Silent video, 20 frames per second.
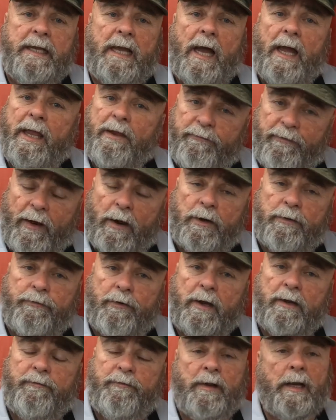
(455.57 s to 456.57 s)
He fired
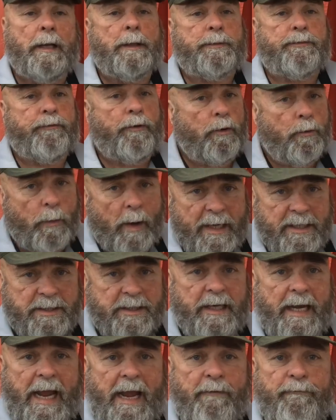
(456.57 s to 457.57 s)
Frank Phillips for
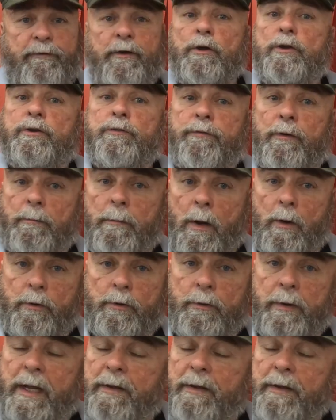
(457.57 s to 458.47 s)
arresting Hatfields for murder.